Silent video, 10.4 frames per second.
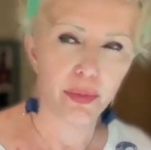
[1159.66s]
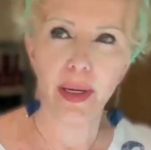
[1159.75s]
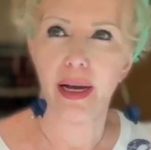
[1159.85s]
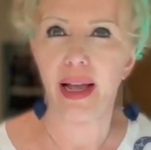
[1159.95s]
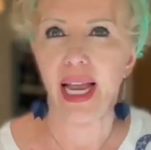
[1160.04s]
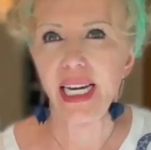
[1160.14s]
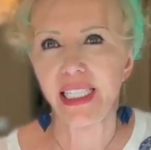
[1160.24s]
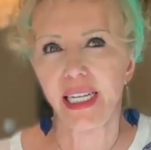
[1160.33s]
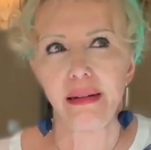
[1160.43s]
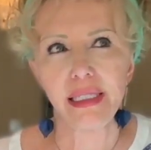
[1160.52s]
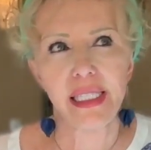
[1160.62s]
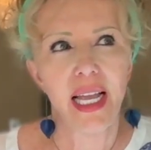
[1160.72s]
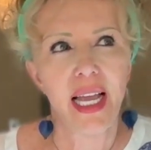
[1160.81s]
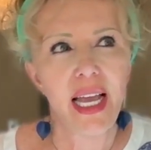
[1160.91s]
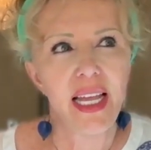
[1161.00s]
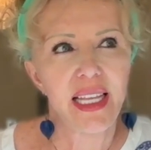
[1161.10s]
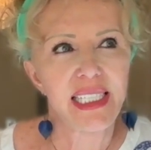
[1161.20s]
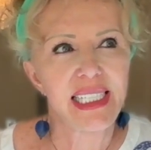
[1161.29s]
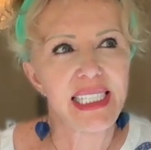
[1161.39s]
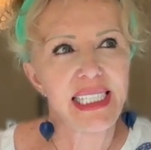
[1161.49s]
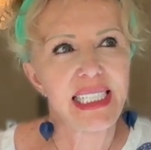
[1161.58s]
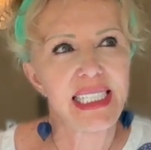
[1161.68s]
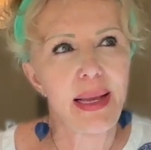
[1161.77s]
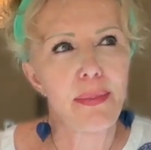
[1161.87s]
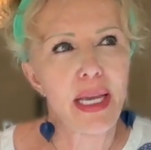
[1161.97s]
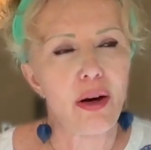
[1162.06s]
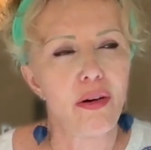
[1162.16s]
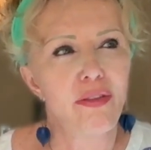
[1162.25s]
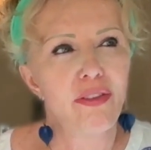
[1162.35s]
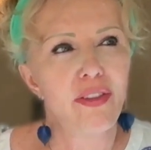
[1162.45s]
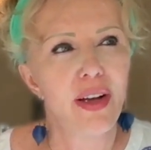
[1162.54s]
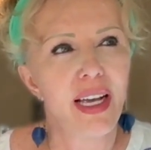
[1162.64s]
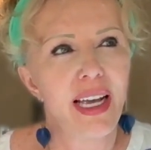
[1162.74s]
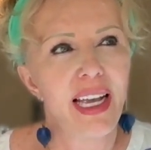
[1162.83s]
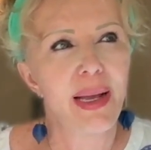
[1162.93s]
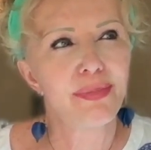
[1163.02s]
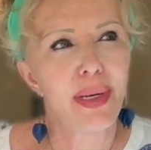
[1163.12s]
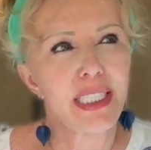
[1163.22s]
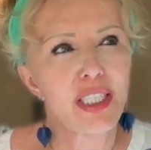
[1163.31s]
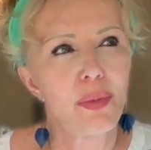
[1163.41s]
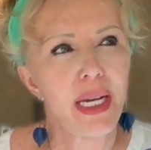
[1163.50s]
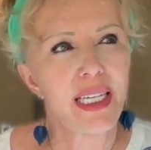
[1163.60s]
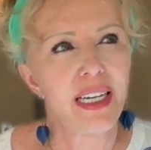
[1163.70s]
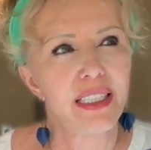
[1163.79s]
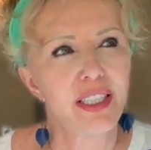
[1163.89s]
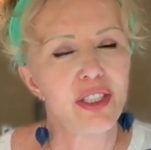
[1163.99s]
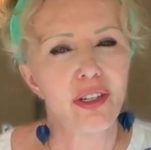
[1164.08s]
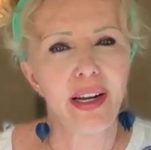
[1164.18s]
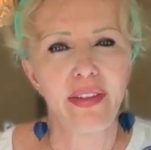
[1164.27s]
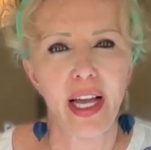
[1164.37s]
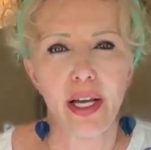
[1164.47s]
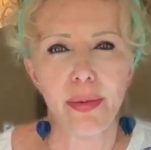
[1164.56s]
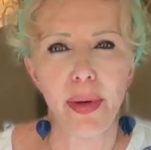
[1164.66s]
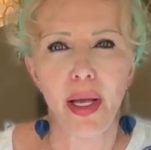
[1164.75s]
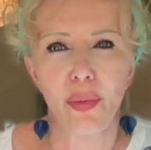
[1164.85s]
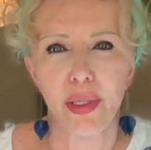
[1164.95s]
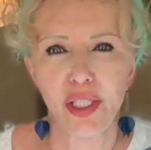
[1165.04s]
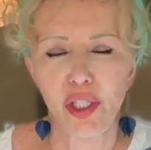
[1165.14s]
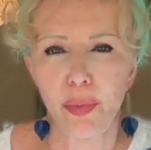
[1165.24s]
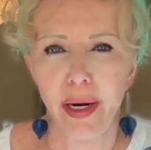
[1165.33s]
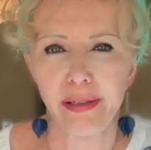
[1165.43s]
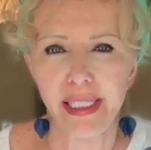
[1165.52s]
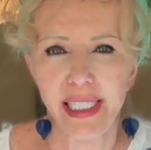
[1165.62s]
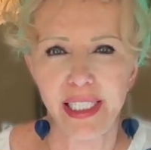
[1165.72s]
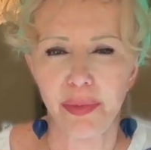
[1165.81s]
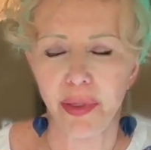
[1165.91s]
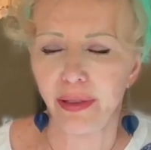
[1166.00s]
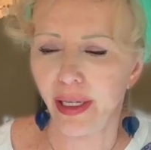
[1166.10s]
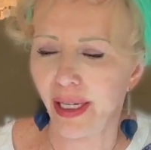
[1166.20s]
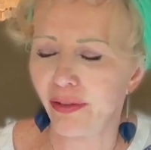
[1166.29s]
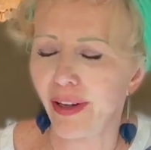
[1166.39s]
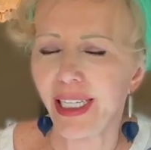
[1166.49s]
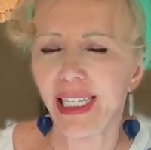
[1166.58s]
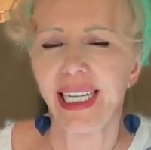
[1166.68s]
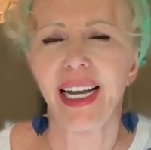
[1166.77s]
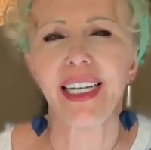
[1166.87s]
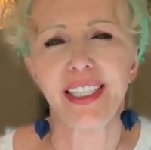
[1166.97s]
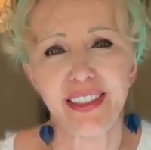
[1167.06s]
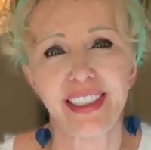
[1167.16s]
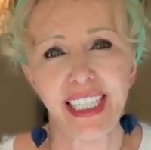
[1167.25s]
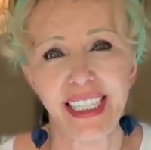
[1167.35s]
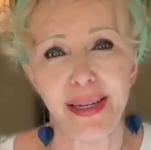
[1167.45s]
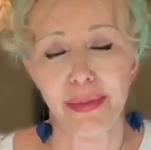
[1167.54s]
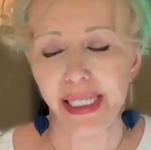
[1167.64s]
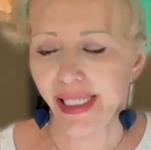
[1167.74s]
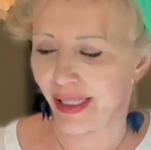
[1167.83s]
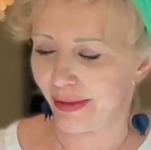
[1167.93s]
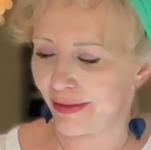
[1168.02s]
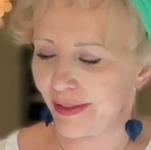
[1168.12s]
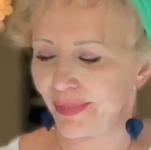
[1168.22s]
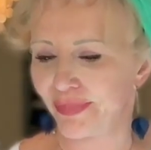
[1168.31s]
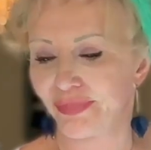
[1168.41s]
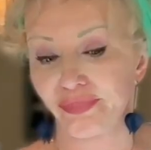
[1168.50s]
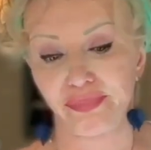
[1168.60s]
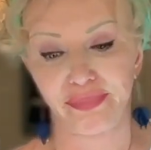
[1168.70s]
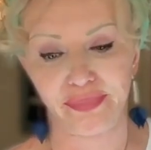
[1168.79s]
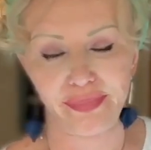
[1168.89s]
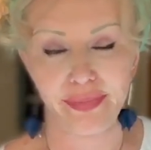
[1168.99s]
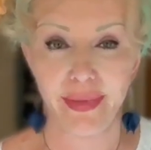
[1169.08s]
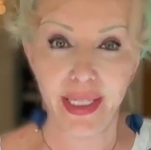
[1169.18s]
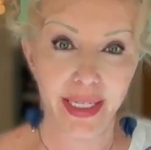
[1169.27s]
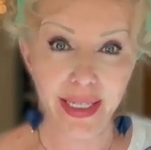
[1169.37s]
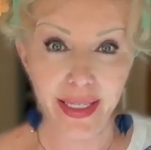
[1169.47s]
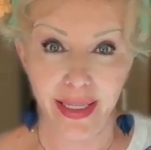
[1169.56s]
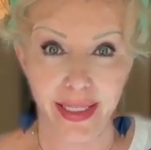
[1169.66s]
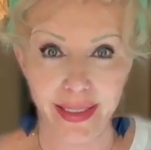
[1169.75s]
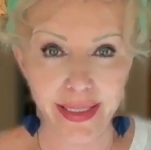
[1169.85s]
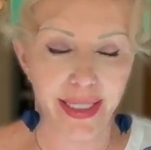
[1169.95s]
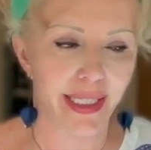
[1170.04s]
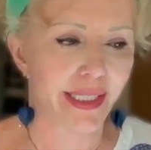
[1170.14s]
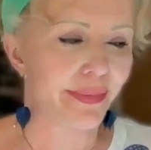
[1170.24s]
about 8 hours, they sent me off back to my car to drive home with 2 paracetamol. And frankly, I could have done that myself. That said,